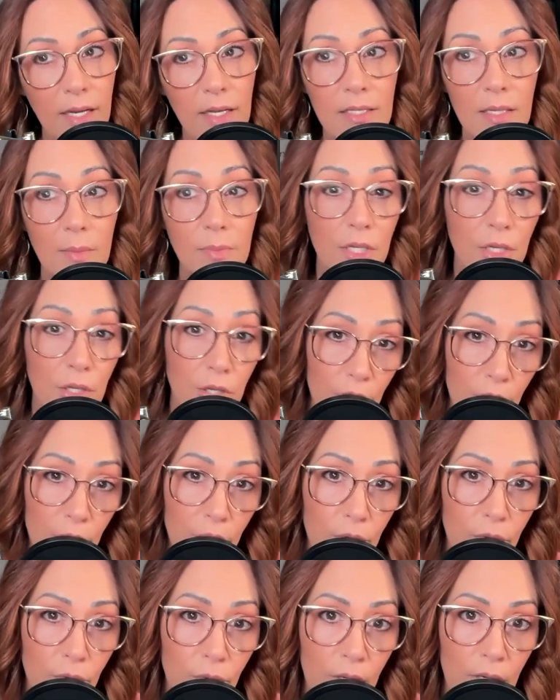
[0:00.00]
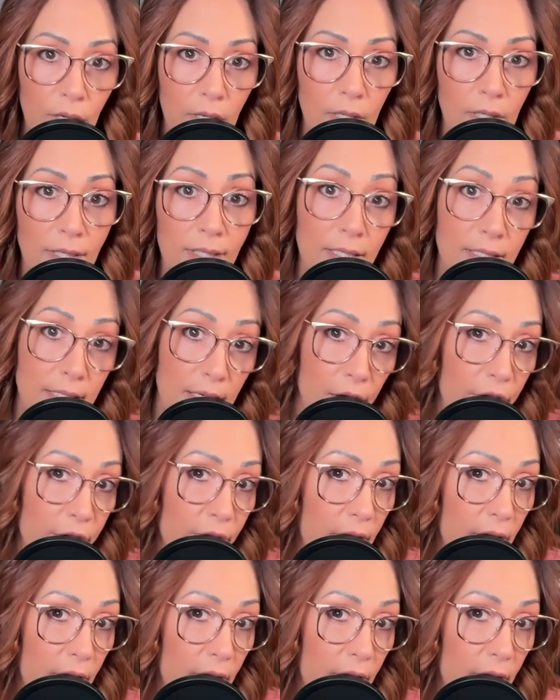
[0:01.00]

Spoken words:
It's up to you to tell your